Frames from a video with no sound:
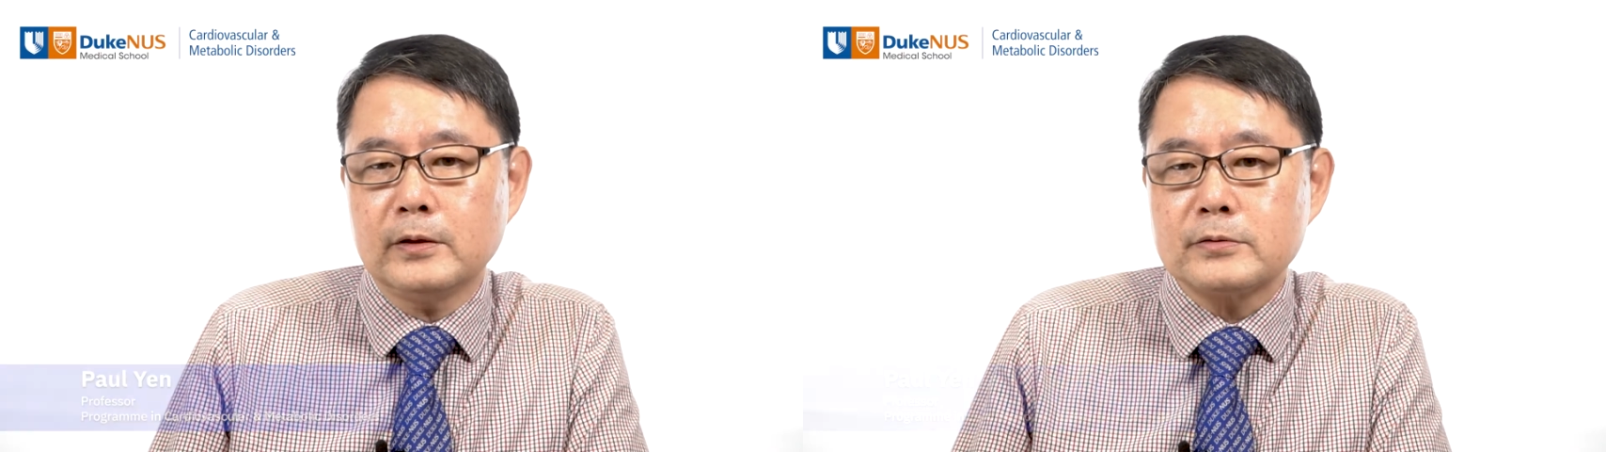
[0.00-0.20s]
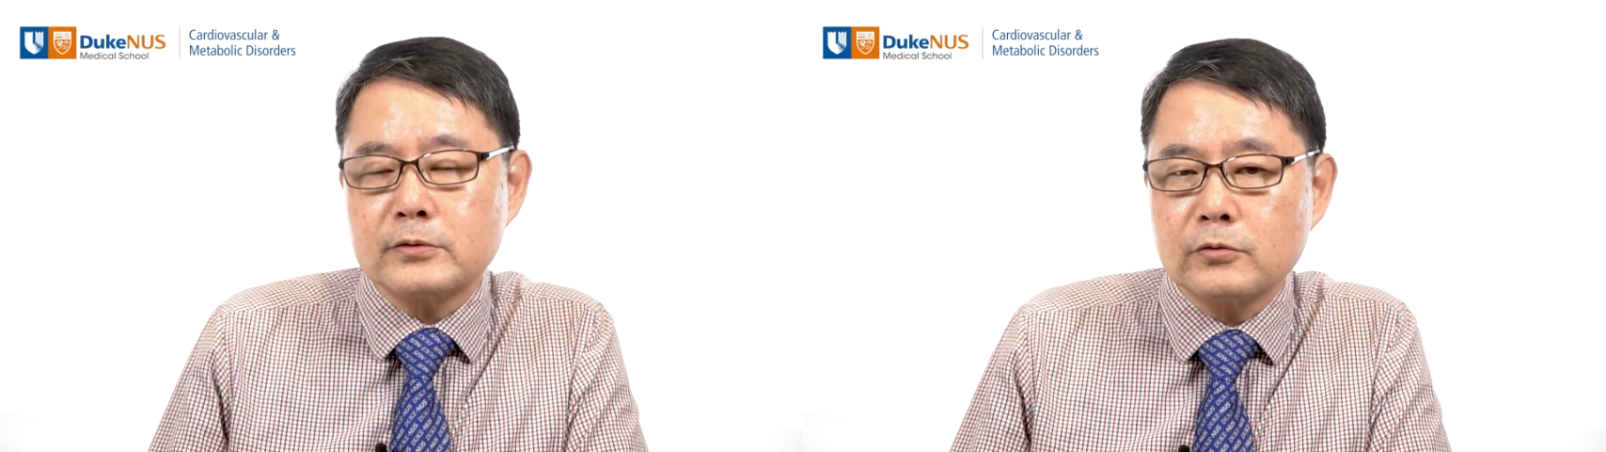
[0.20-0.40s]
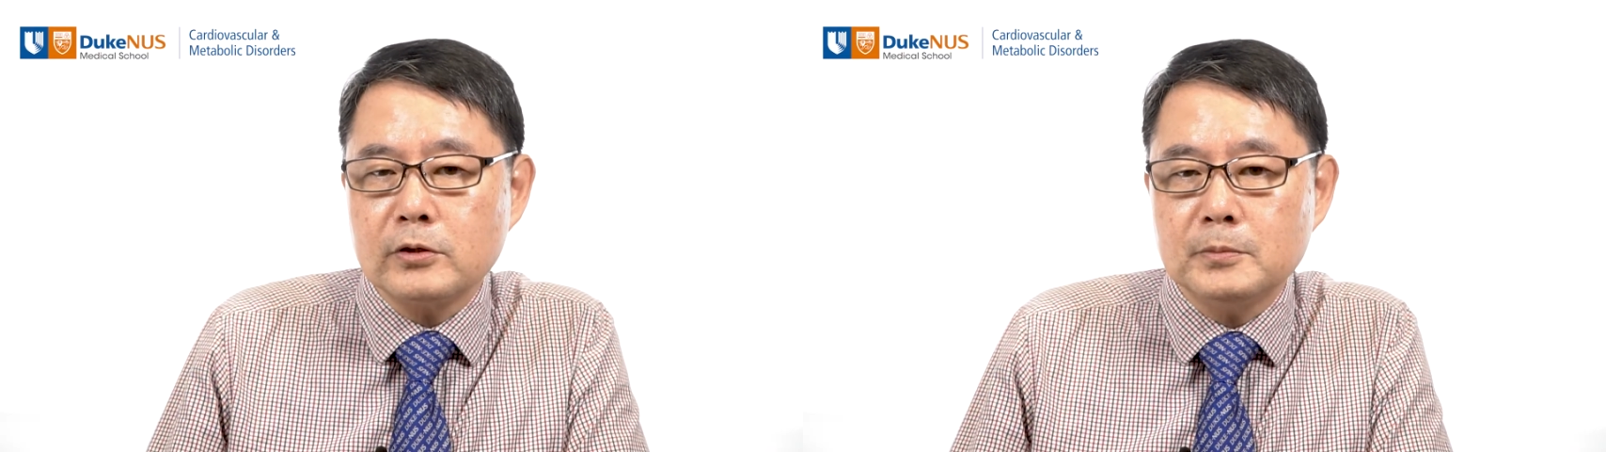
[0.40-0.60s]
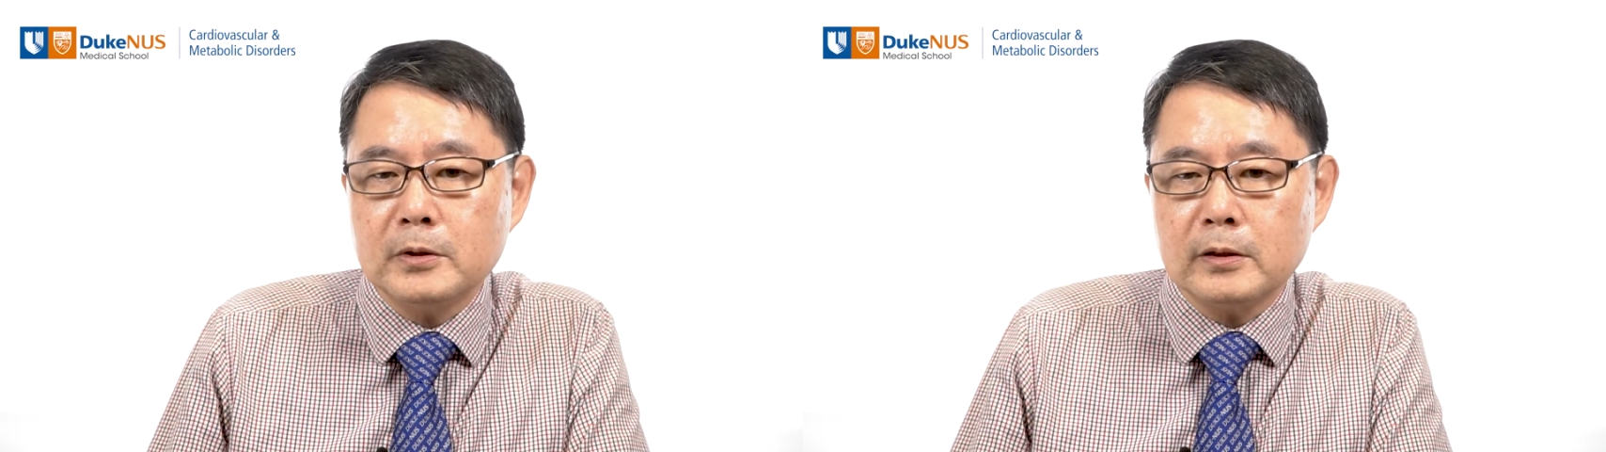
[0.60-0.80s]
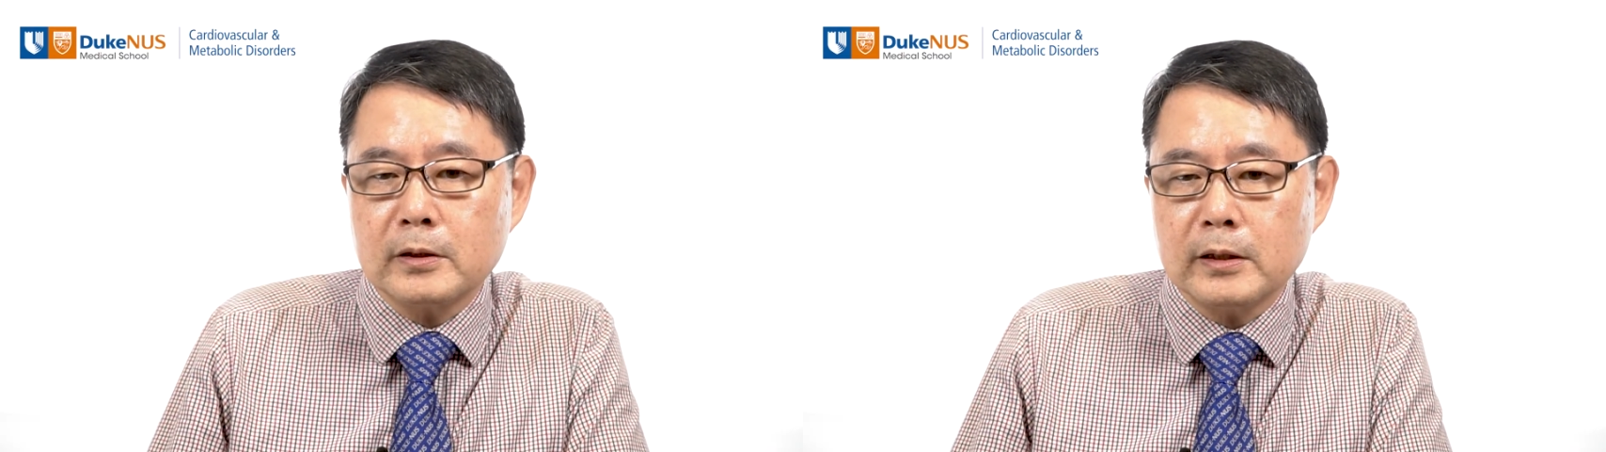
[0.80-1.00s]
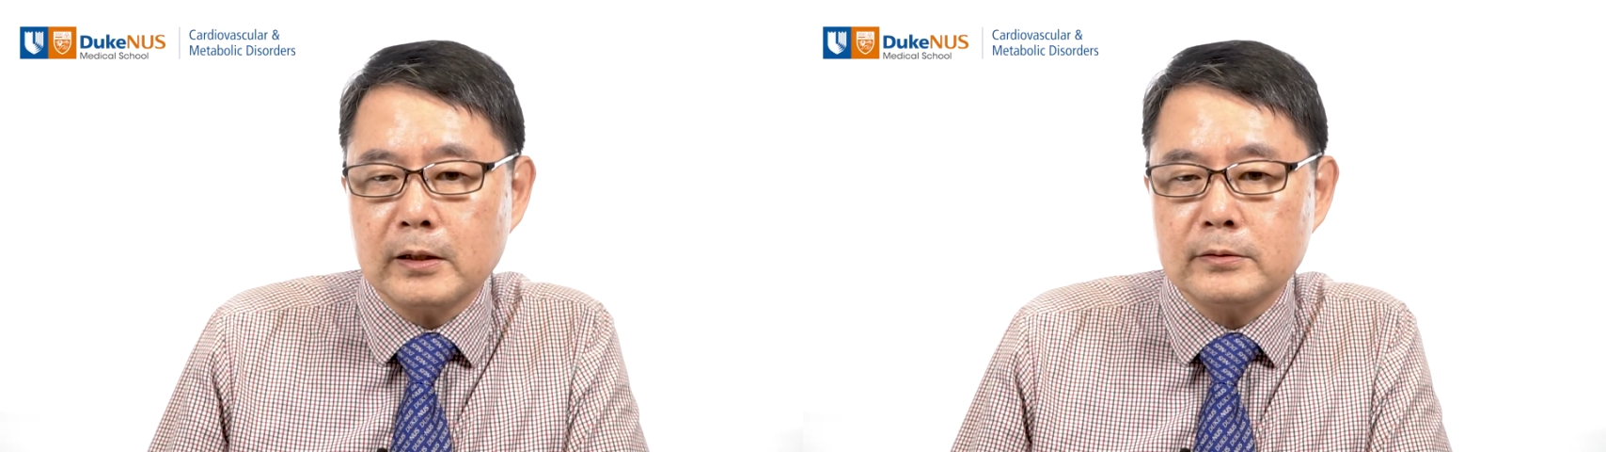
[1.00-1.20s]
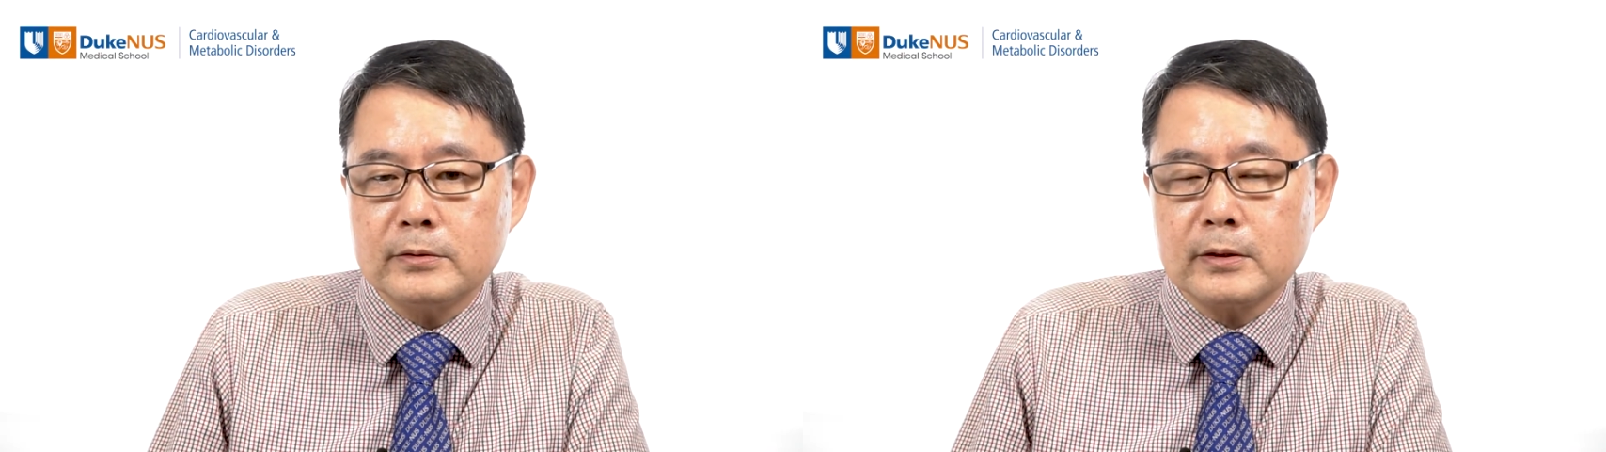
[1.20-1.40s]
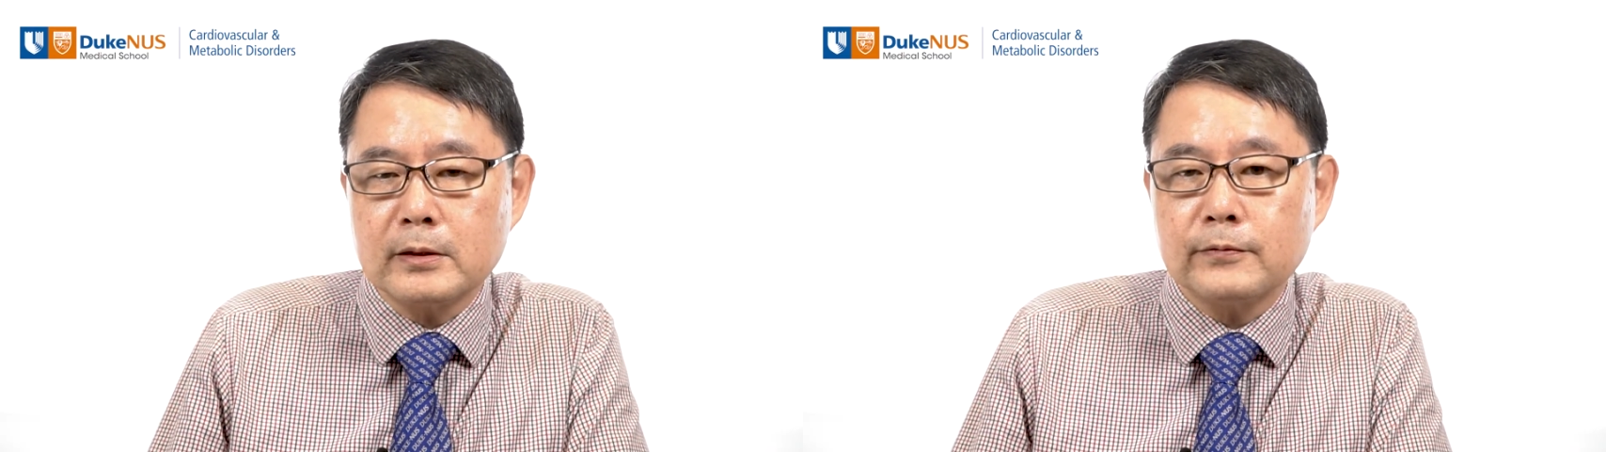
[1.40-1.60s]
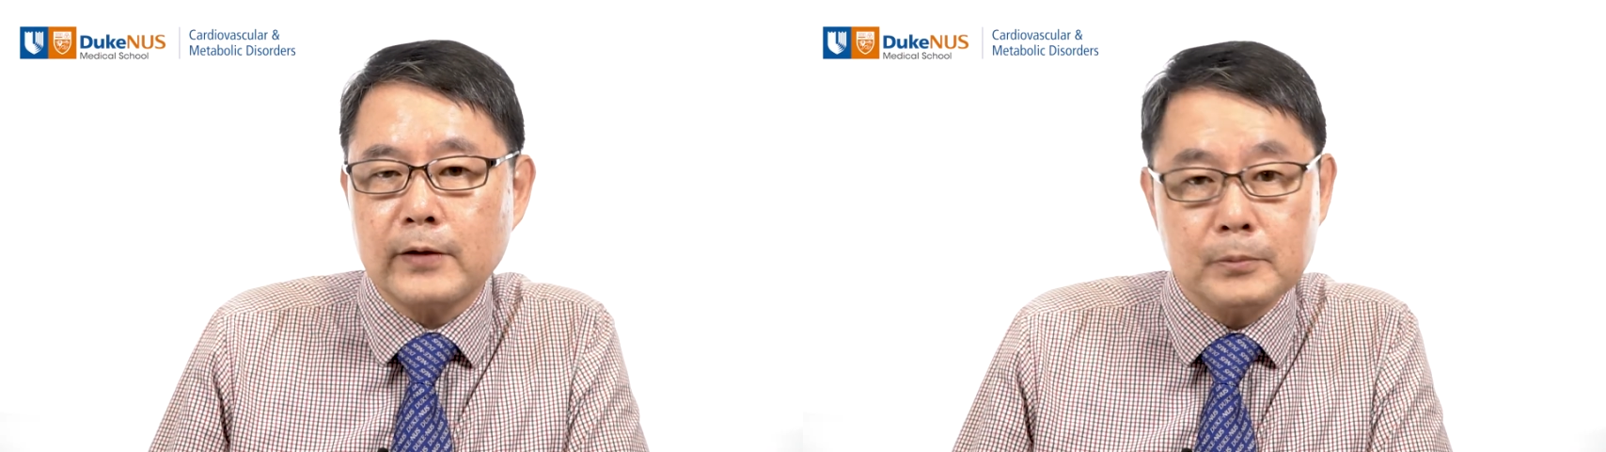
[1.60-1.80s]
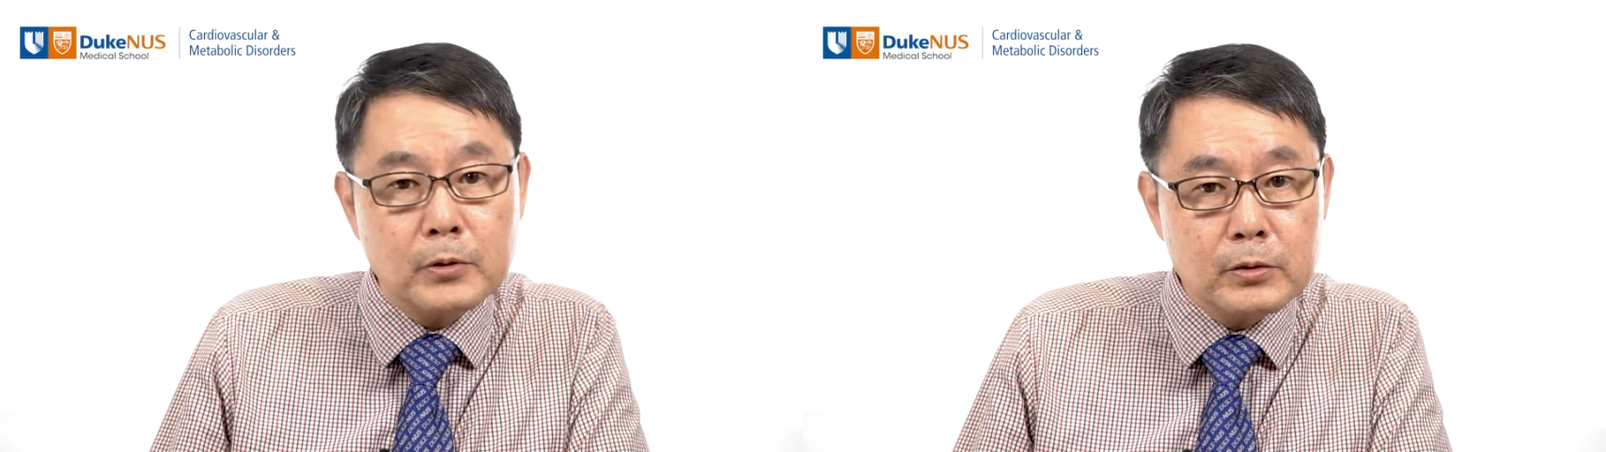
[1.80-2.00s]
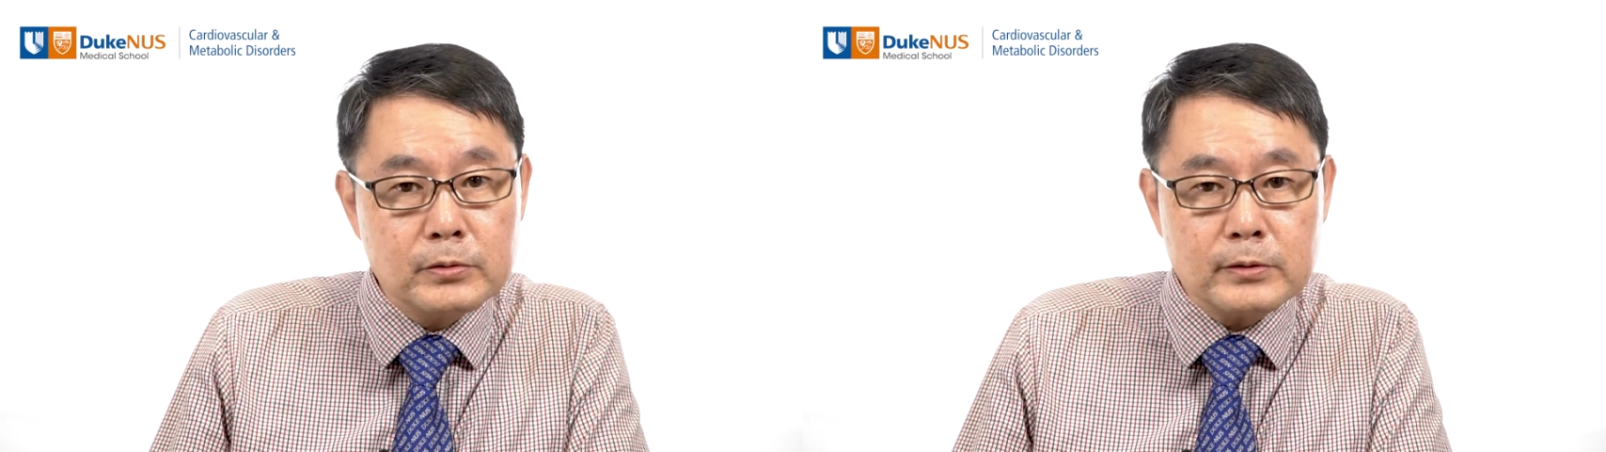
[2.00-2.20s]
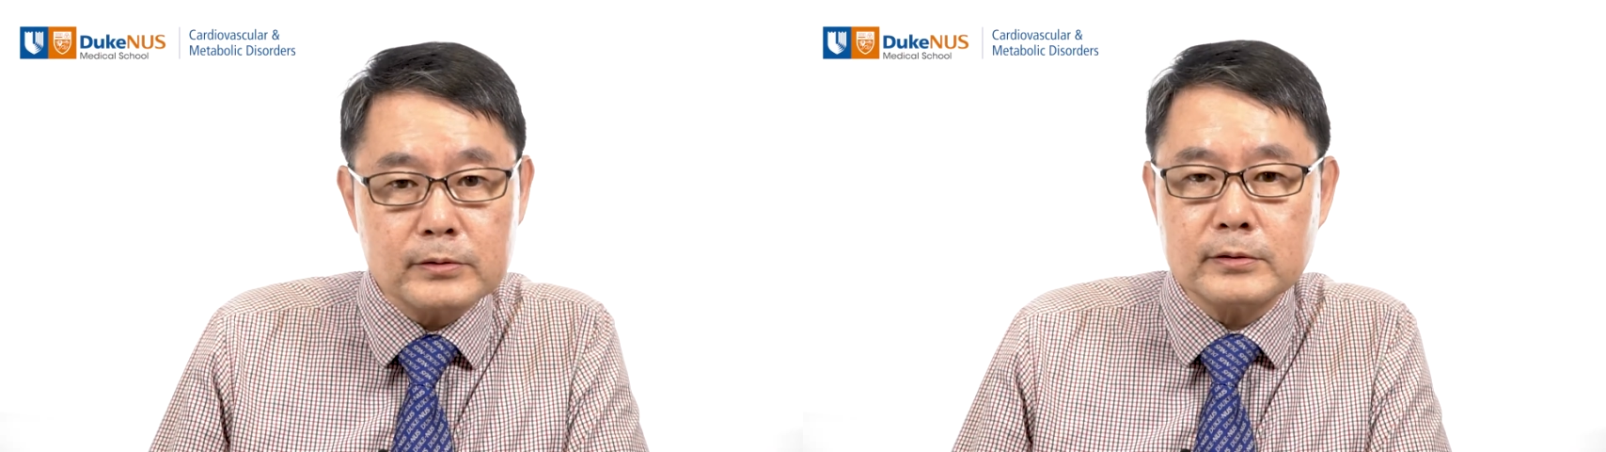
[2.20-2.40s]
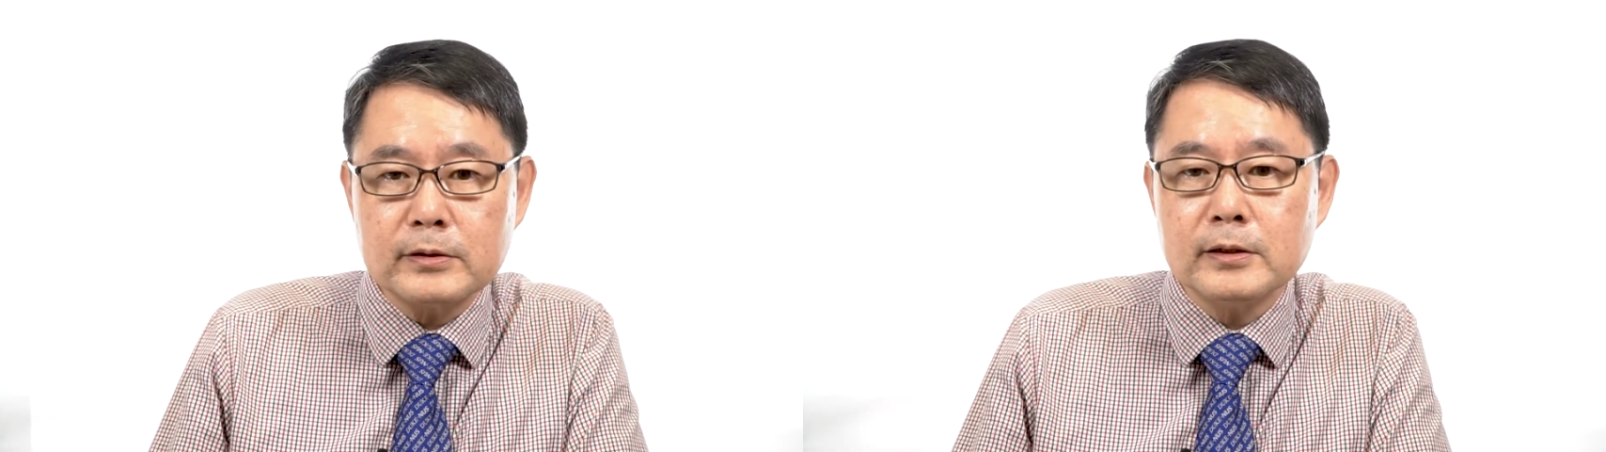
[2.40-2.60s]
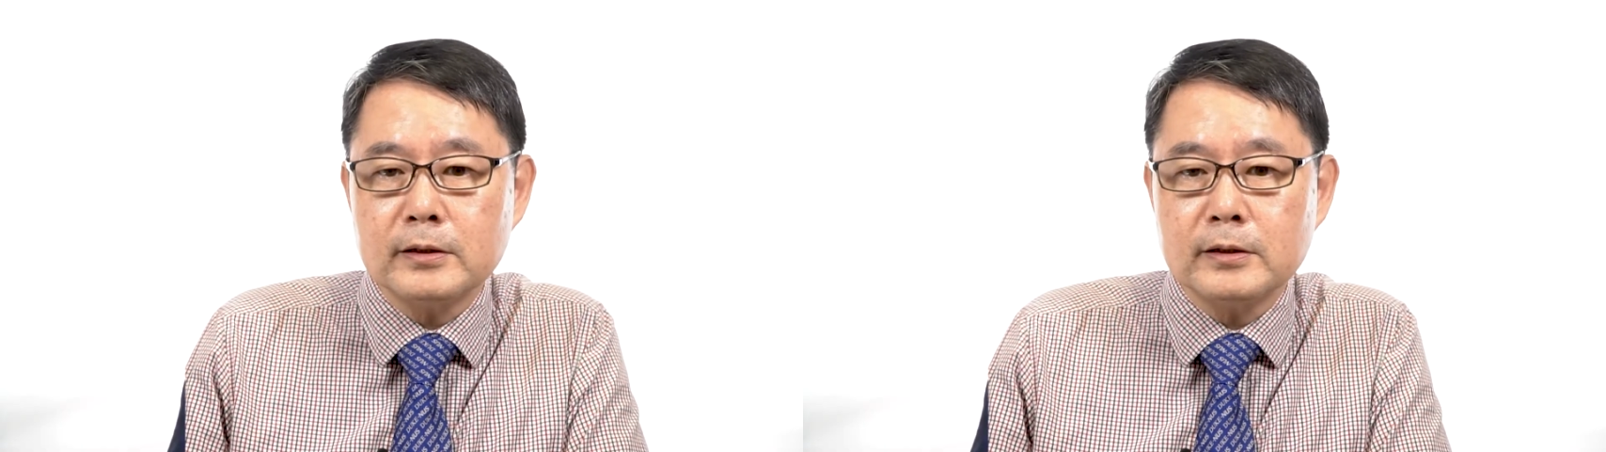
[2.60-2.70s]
as a treatment against fibrosis.